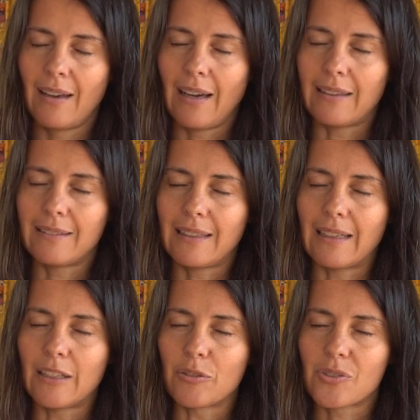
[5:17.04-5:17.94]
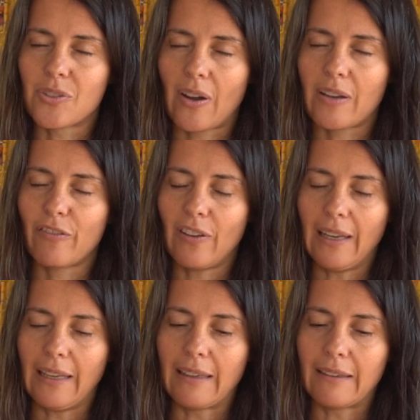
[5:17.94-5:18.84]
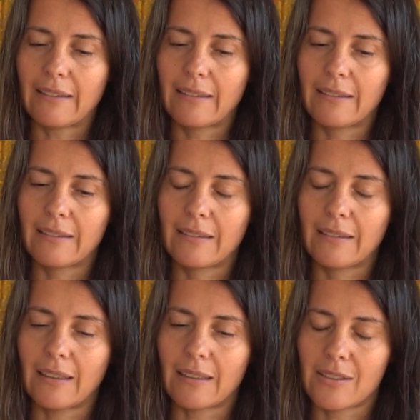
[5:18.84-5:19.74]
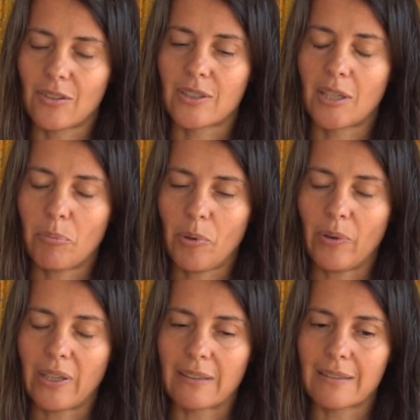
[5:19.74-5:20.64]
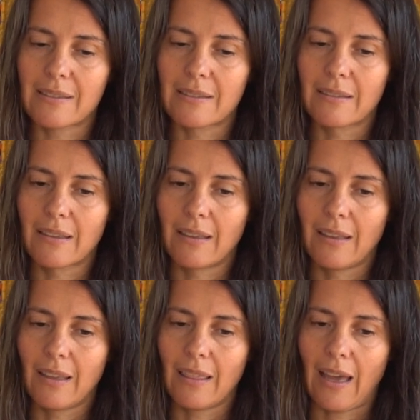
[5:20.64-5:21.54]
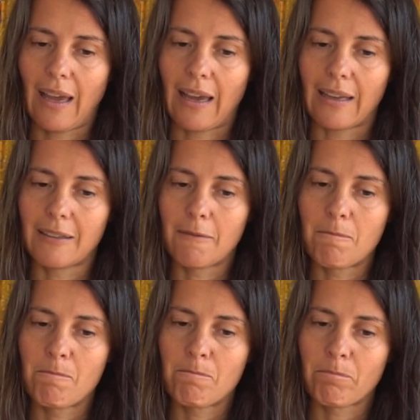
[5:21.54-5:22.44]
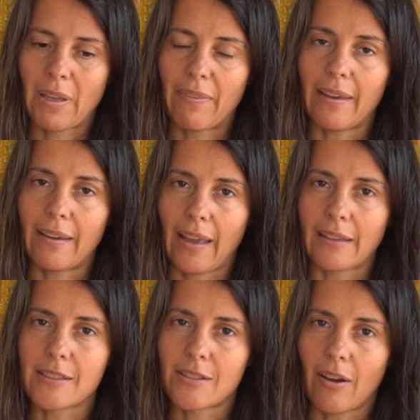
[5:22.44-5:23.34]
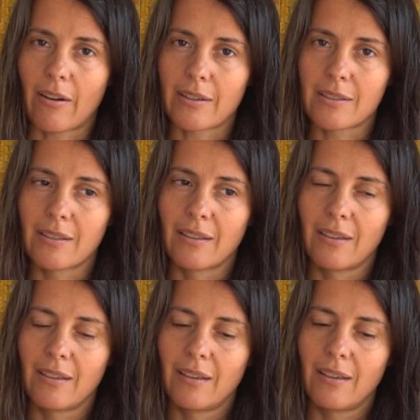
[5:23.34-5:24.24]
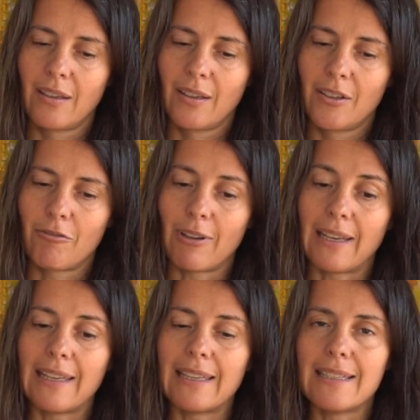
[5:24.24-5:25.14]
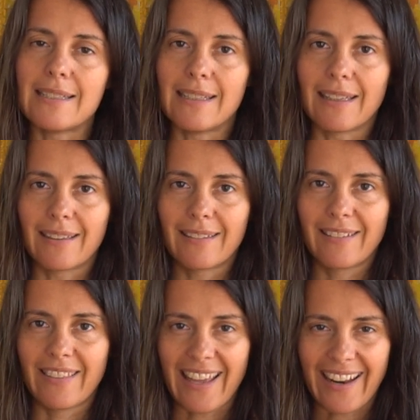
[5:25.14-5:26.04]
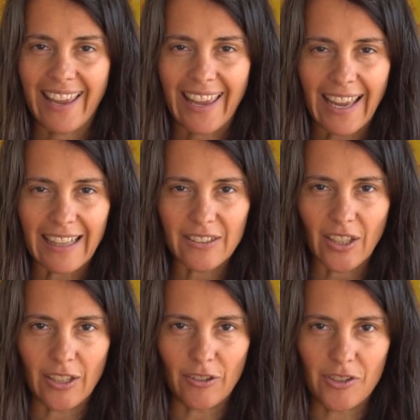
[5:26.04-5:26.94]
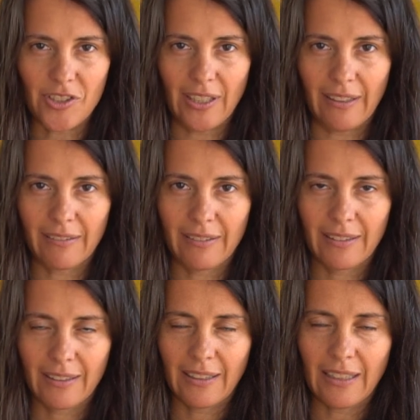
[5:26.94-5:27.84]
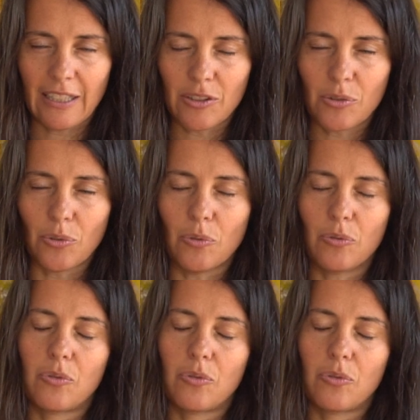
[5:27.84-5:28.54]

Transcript: until you start feeling at a certain points that they can start releasing that held energy into